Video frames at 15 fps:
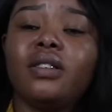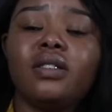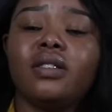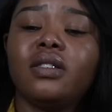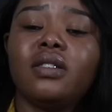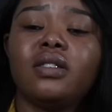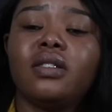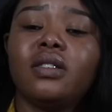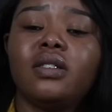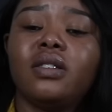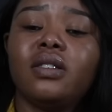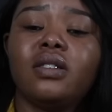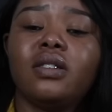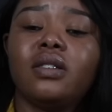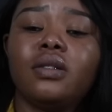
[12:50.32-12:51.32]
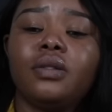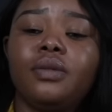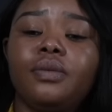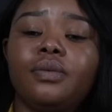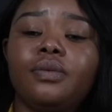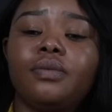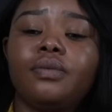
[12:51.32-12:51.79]

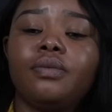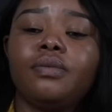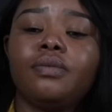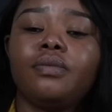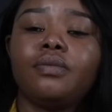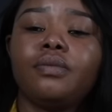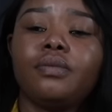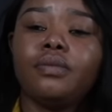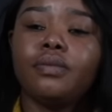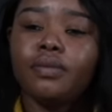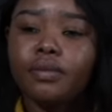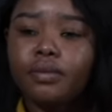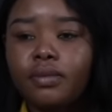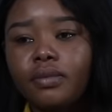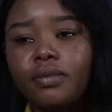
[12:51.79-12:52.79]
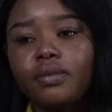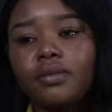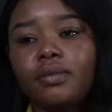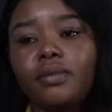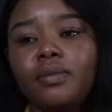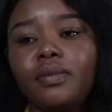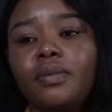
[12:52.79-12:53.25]

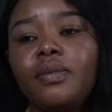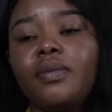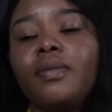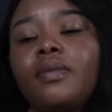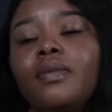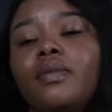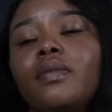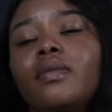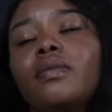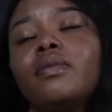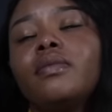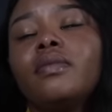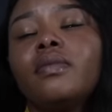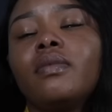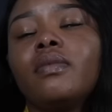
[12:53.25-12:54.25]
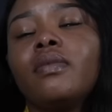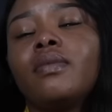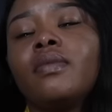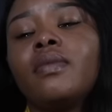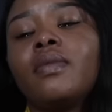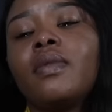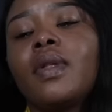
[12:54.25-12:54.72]

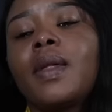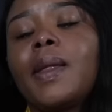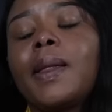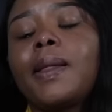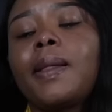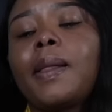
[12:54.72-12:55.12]
No one is speaking in this clip.